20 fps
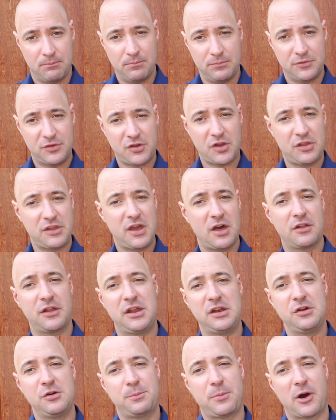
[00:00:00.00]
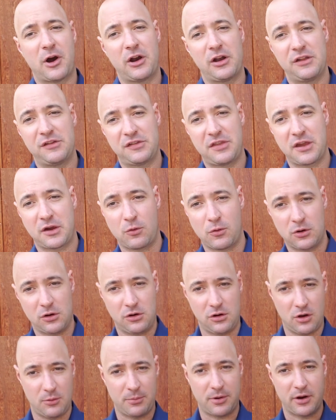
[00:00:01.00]
So the only new part is the quarter
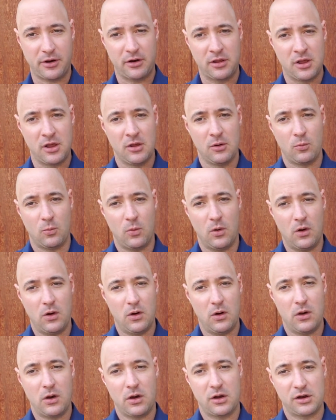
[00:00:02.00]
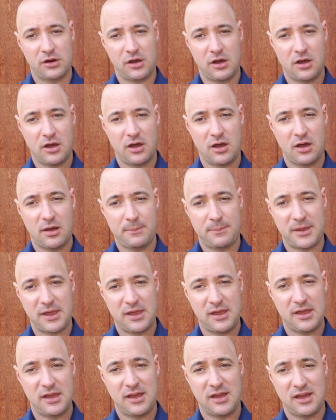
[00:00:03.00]
note part. 1 a
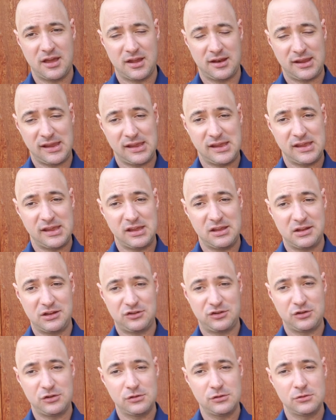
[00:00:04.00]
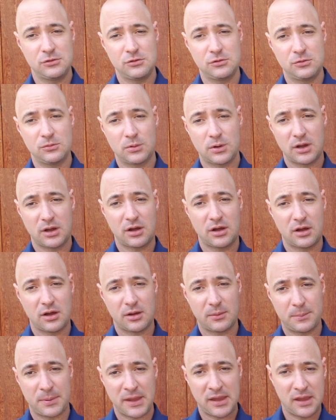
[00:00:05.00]
penny, 2 a
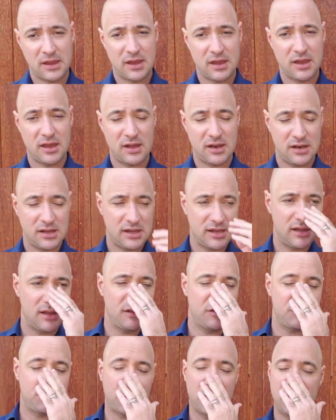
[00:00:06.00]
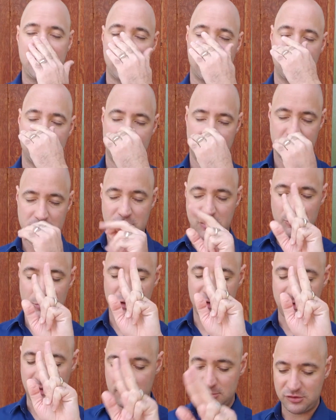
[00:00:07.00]
penny. Let's play it again. 2 more
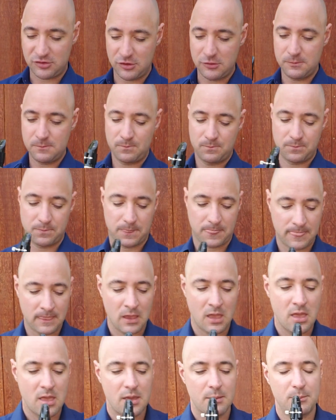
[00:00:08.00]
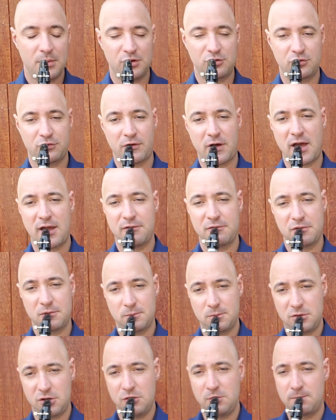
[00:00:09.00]
times. 2. Measure 5,
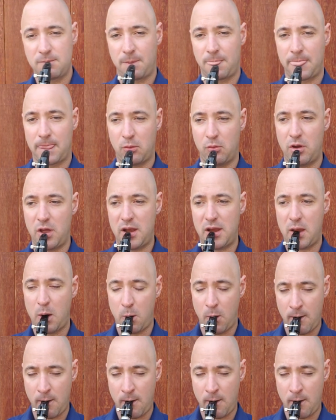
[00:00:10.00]
2, ready.